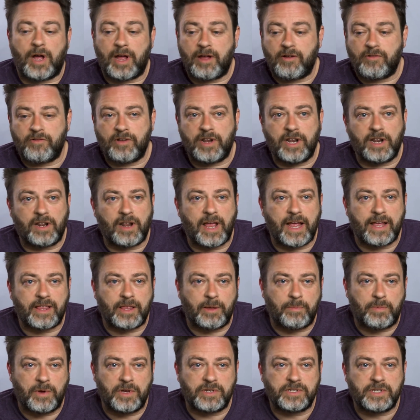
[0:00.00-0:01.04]
I really like
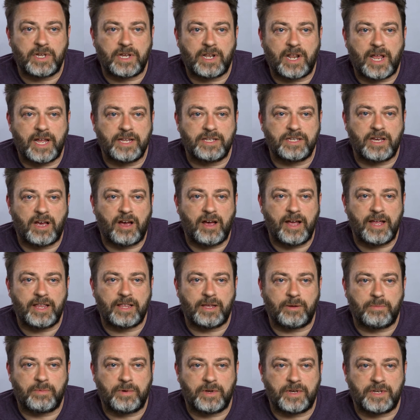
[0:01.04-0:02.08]
that person. I'd like to hire
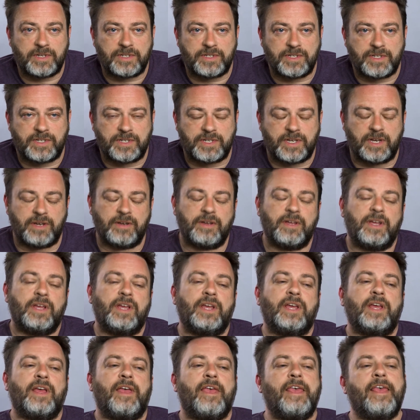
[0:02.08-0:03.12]
that person. So,
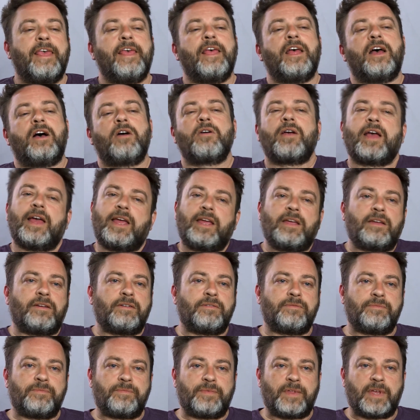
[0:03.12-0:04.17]
okay,
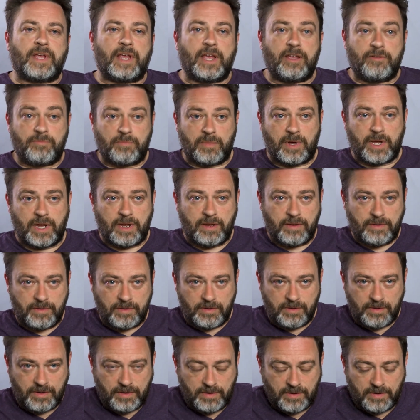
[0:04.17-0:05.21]
I gave my
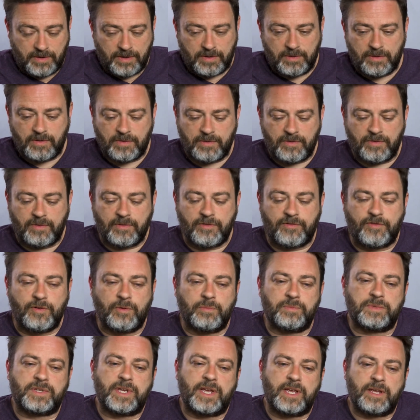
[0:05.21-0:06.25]

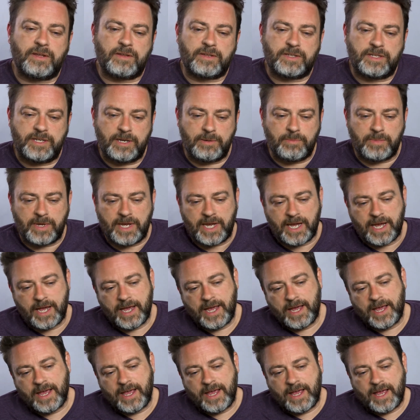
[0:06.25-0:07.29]
film to Timmy,
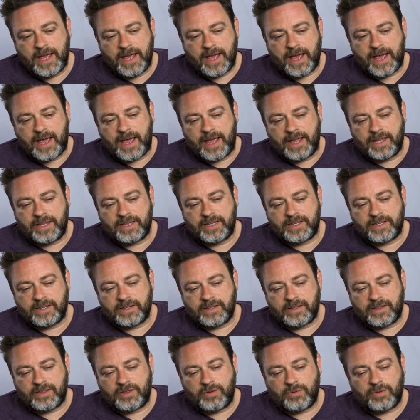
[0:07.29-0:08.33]
and
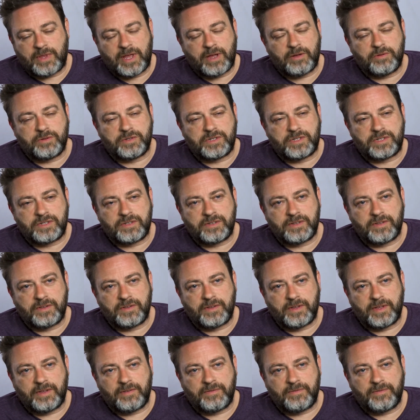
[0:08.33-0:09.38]
thought that was
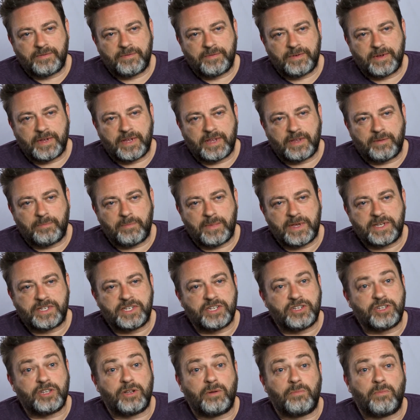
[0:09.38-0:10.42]
a
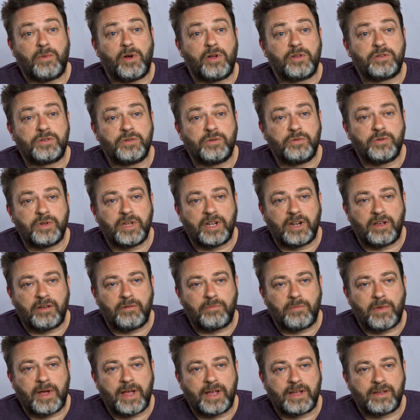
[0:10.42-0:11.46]
message in a bottle. You know,
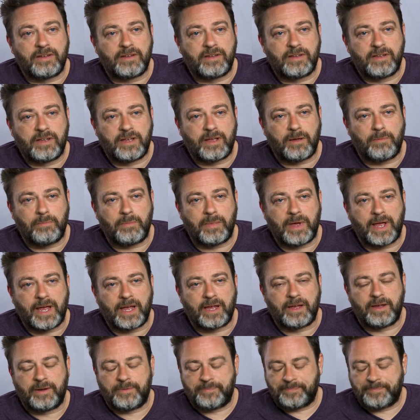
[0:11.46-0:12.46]
it might come back.